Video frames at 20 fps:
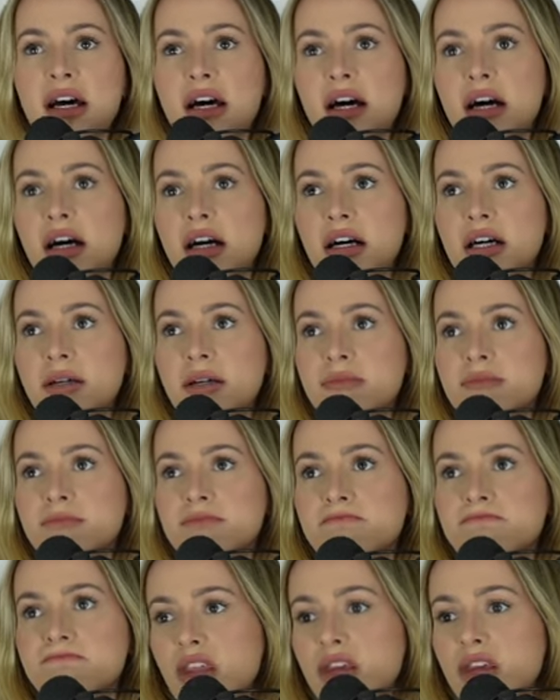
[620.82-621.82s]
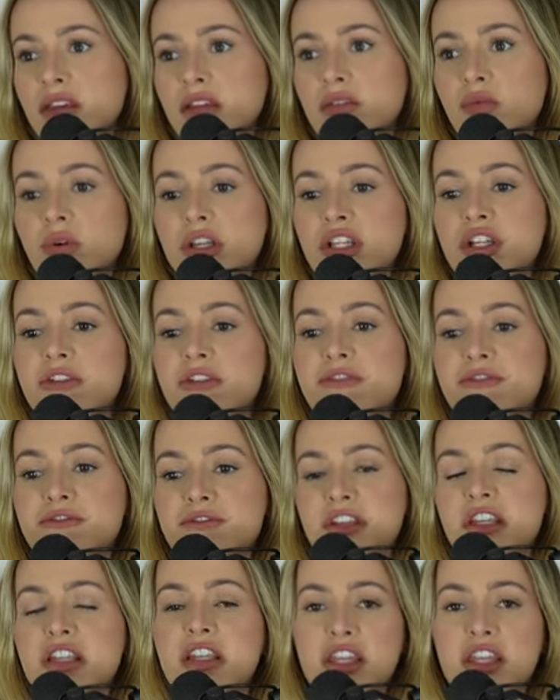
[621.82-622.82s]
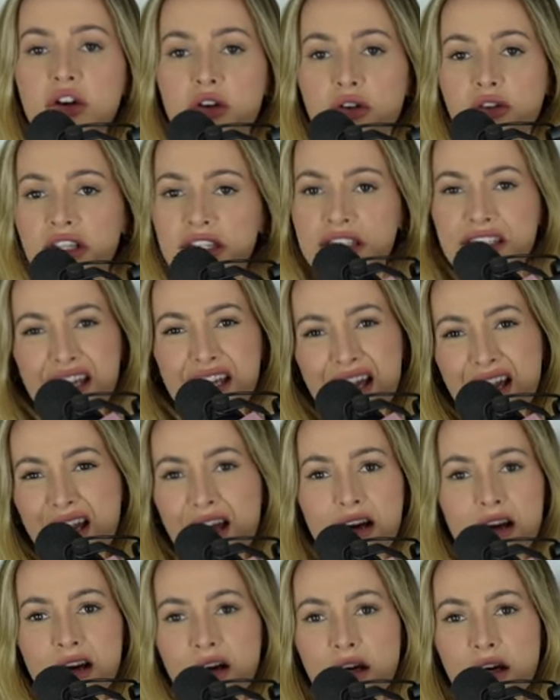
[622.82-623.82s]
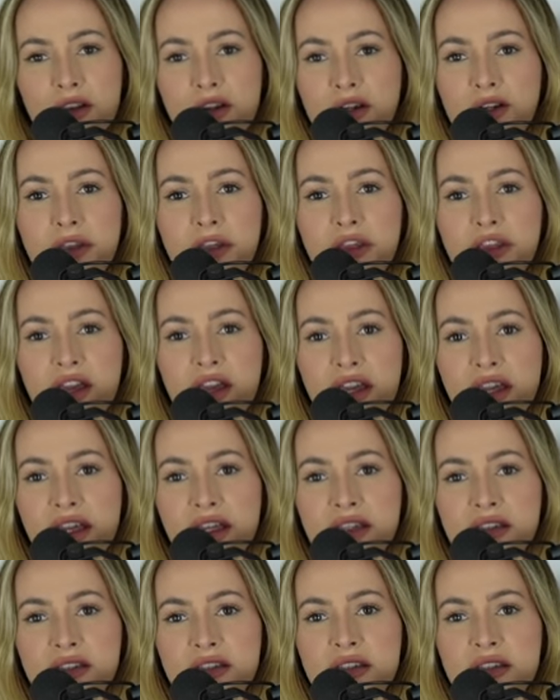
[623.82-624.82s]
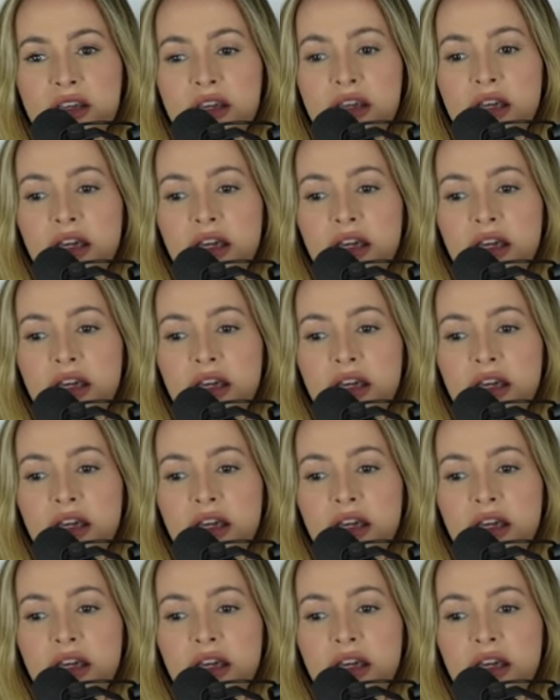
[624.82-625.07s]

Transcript: um, when you're feeling all these uh, other things,